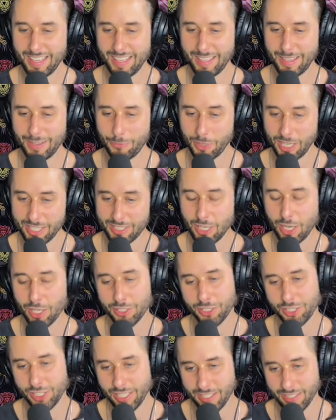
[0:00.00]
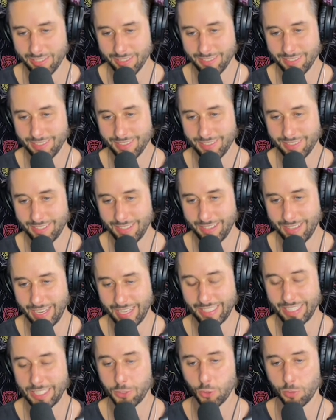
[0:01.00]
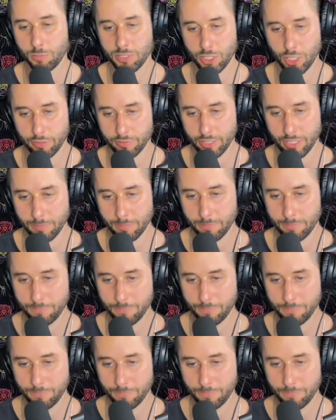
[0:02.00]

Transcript: when it talks shit, I need to observe it.